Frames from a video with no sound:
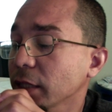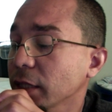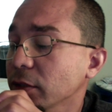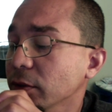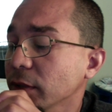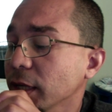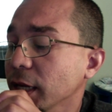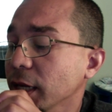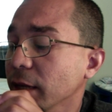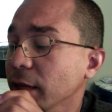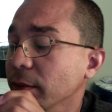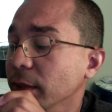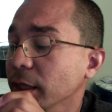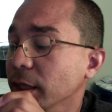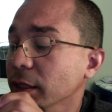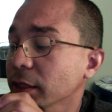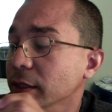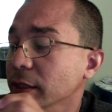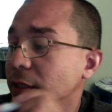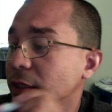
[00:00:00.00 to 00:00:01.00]
okay
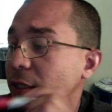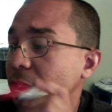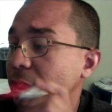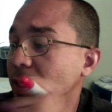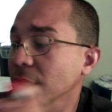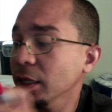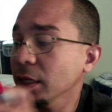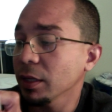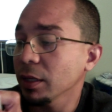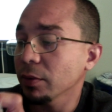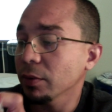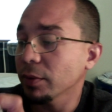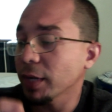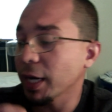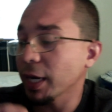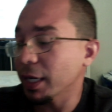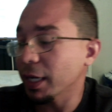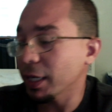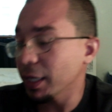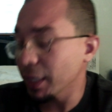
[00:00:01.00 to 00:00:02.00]
because when I
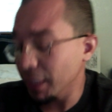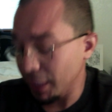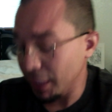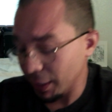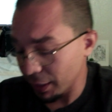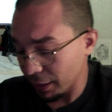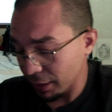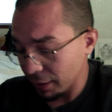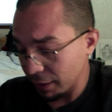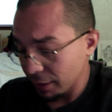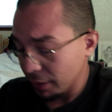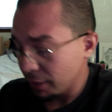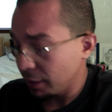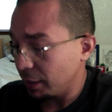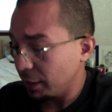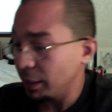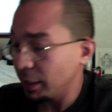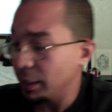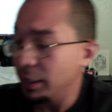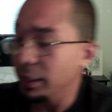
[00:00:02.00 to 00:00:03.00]
cut it,
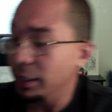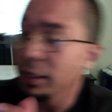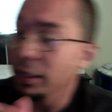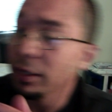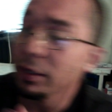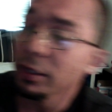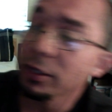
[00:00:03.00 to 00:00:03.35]
you